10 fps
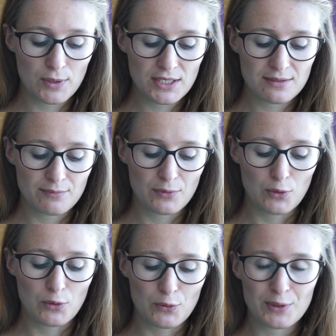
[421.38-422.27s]
a liquid
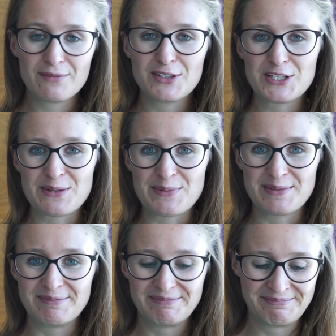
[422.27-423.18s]
or a
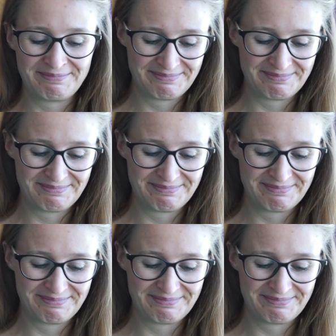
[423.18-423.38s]
vegetable.